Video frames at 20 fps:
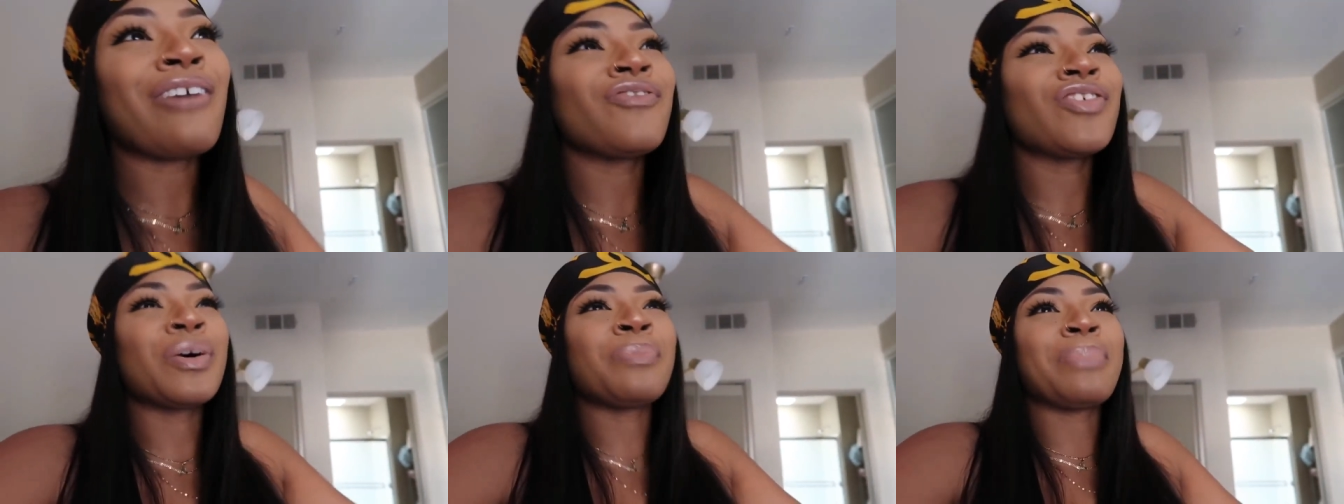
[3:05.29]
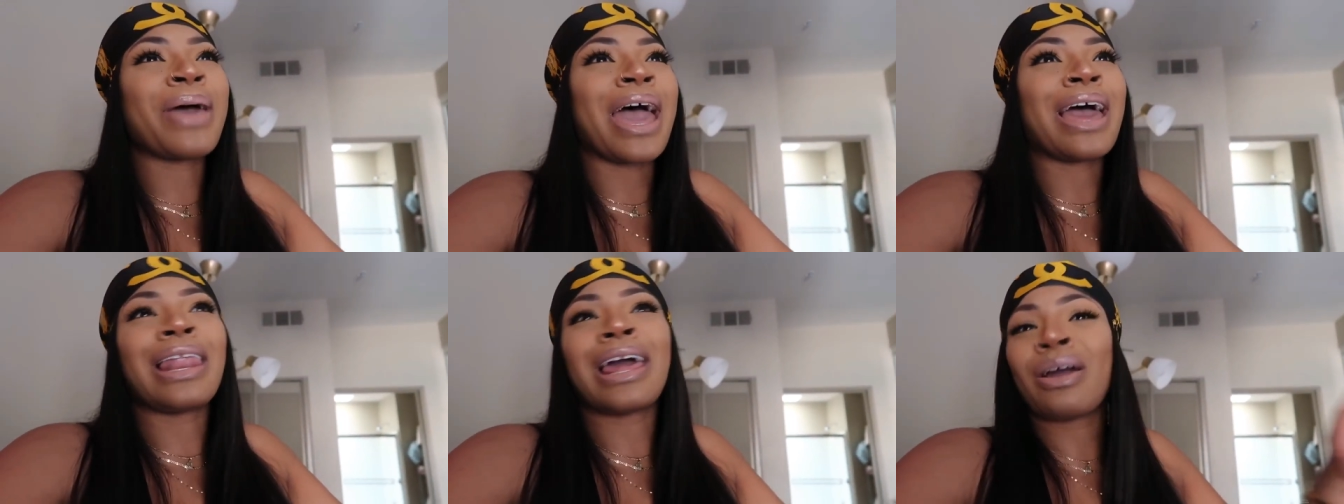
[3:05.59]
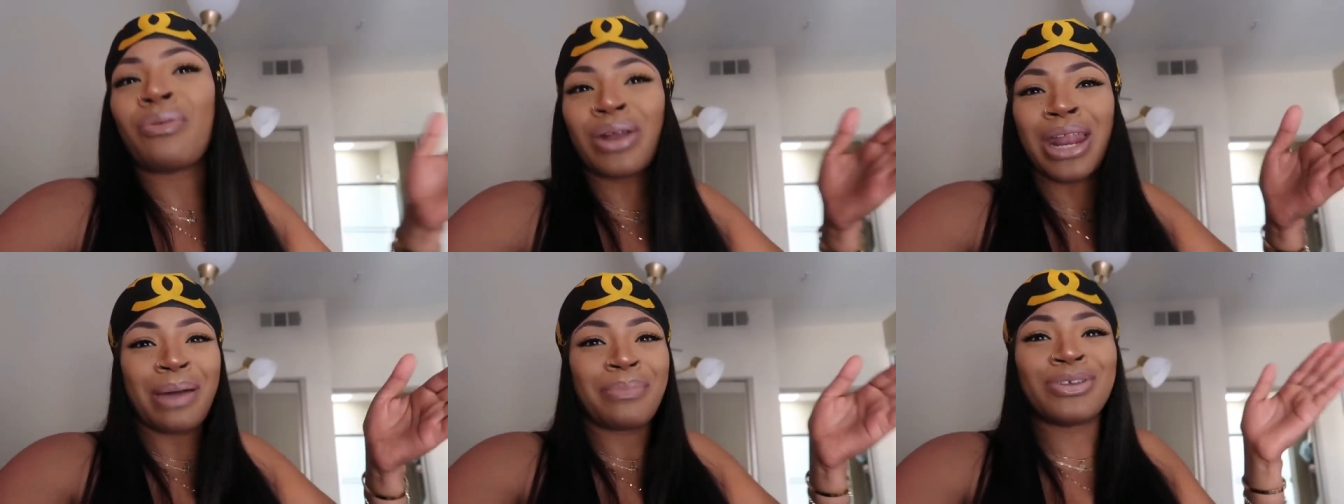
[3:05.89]
I feel bad
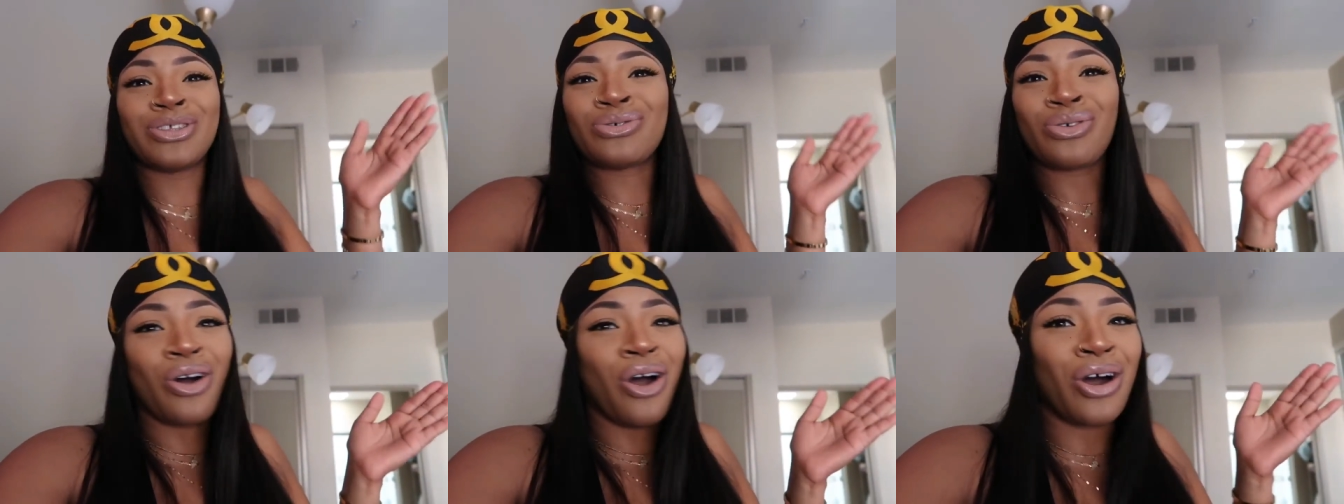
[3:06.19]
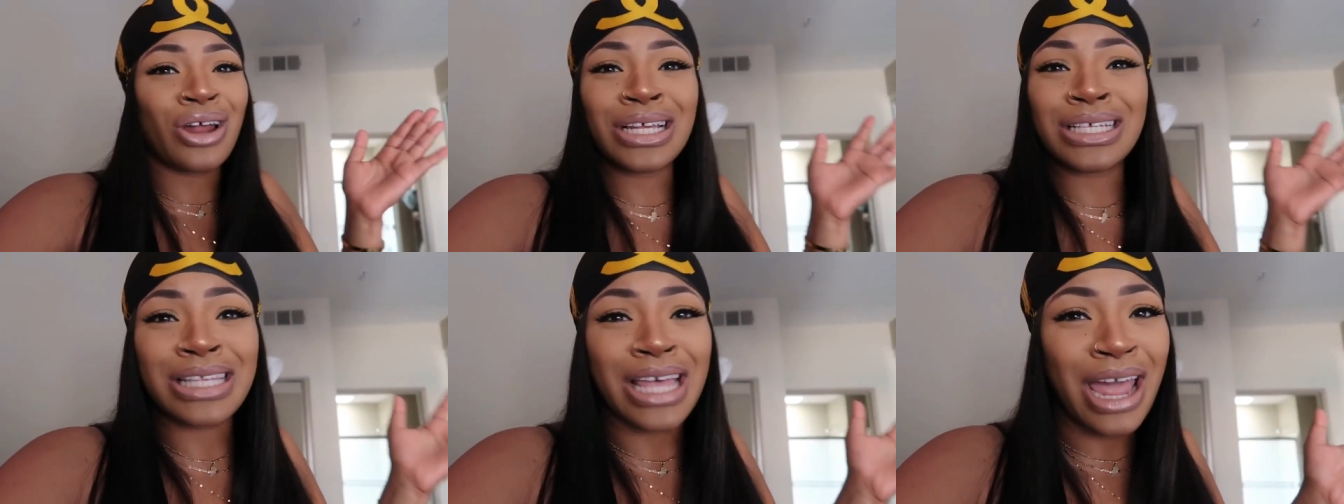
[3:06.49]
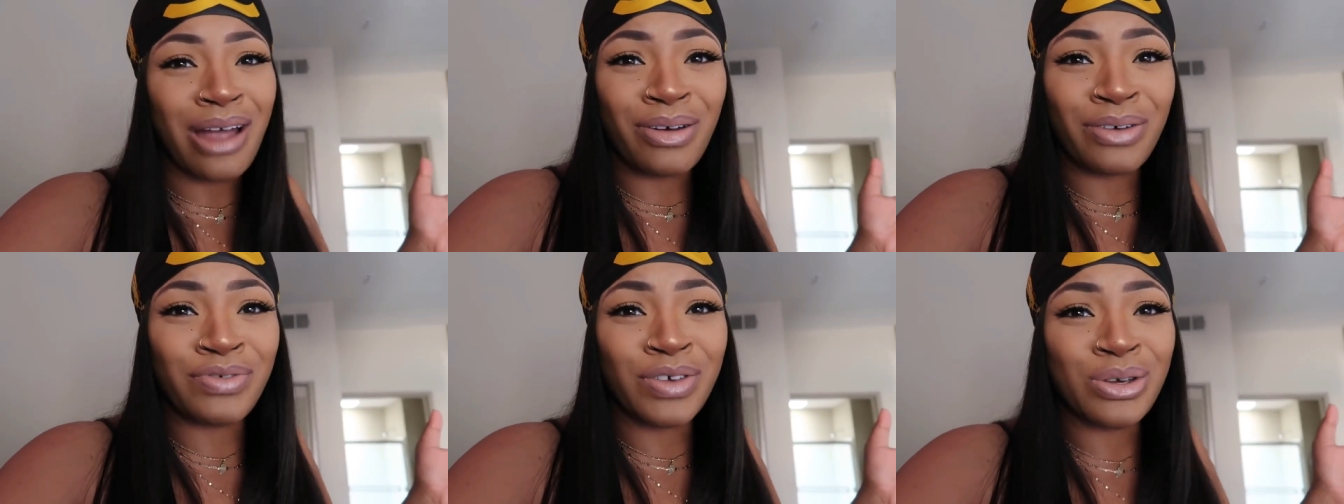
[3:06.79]
like when I be doing all these
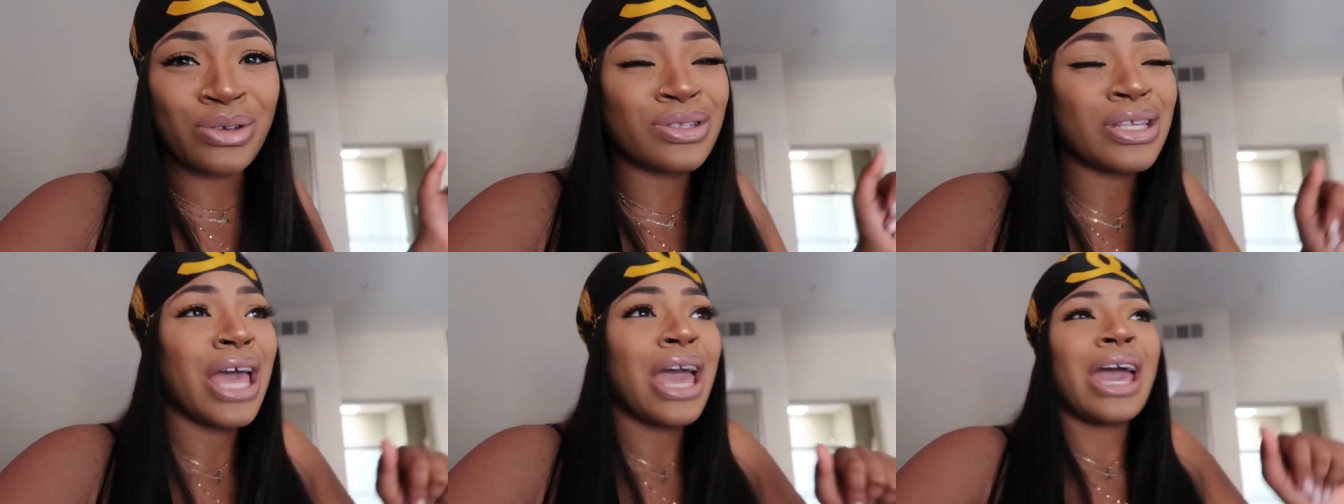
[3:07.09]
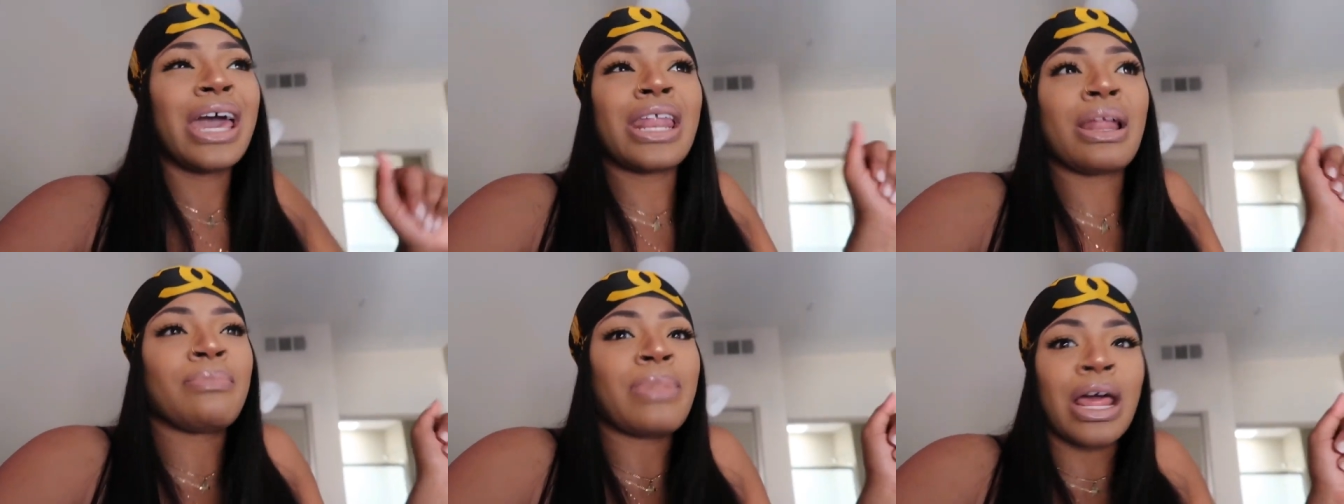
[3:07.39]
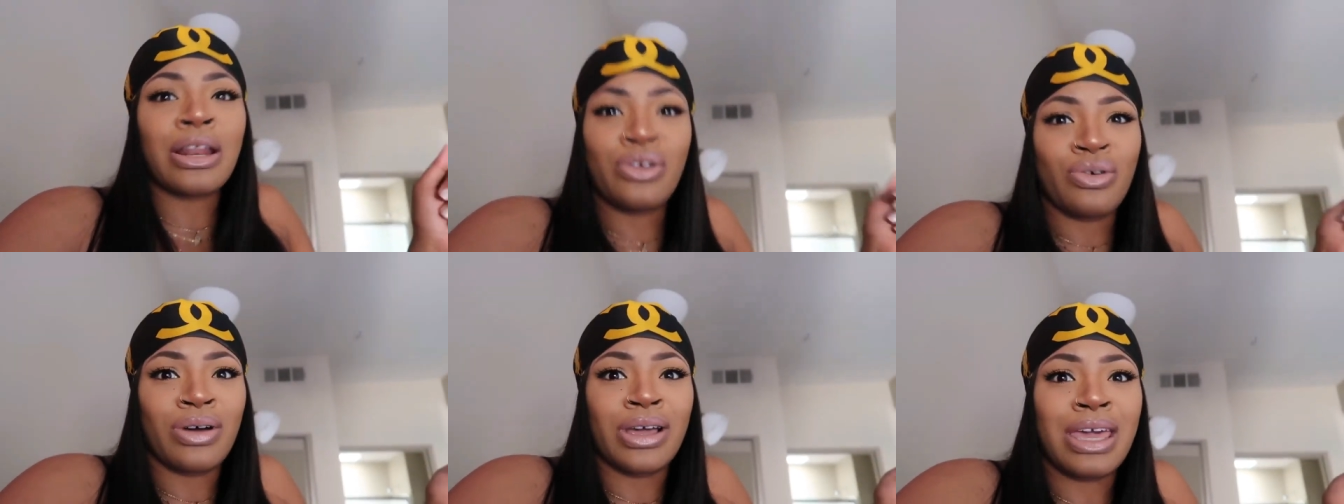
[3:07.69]
hair reviews and I'm
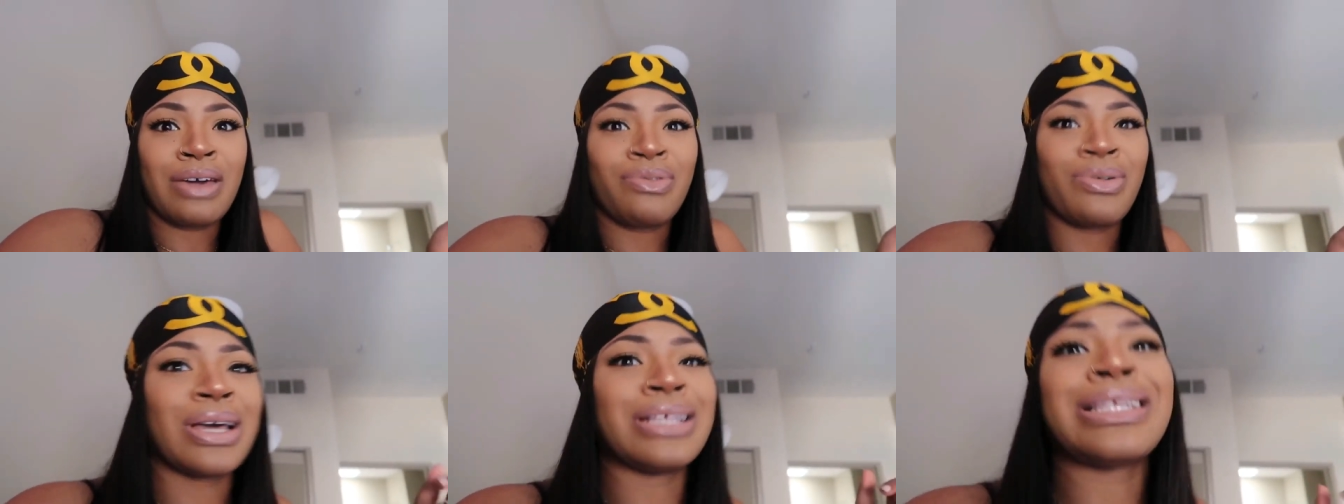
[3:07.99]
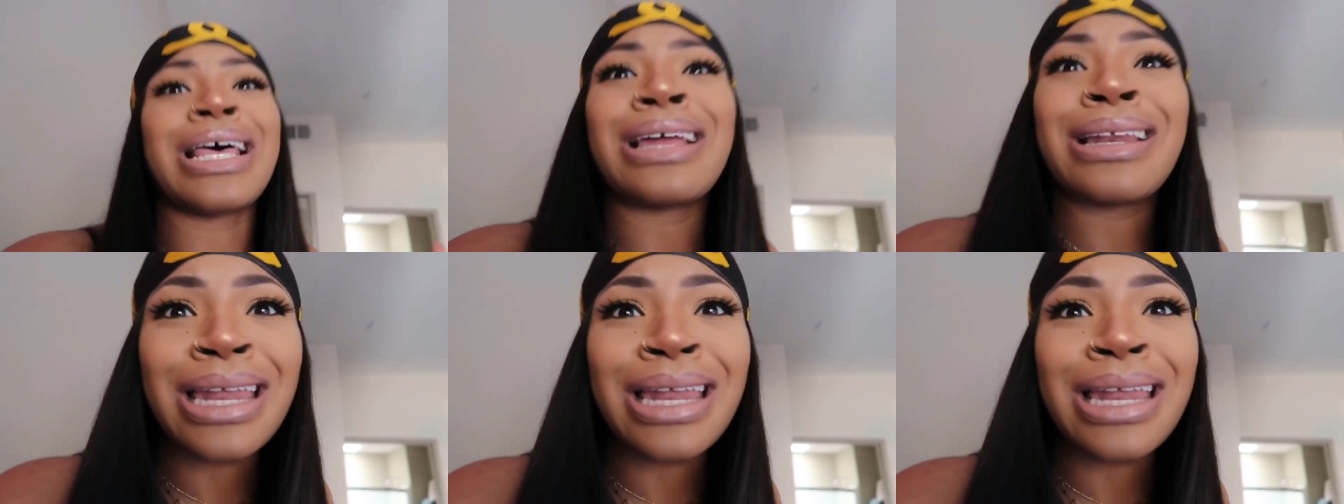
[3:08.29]
not doing giveaways.